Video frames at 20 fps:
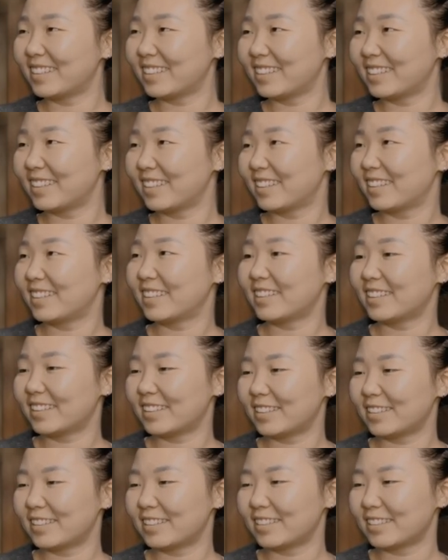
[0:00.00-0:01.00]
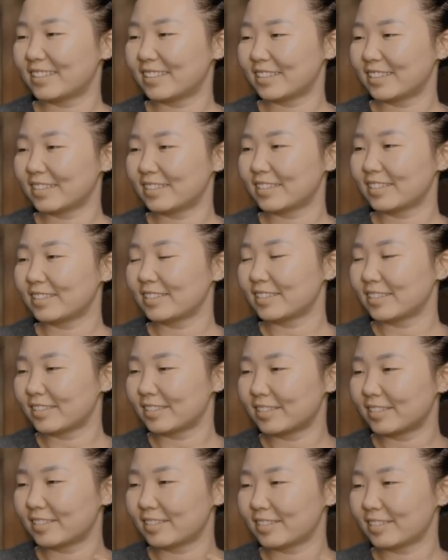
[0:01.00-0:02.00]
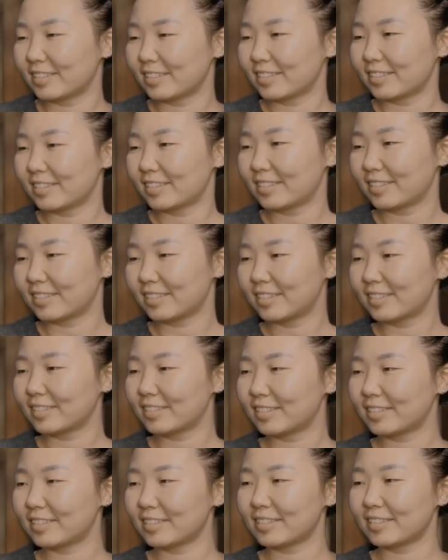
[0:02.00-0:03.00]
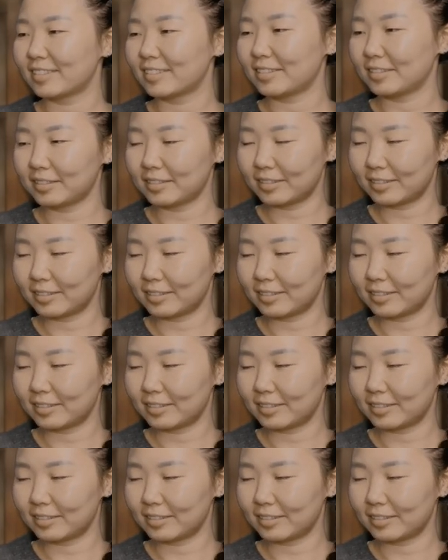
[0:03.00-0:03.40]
(not speaking)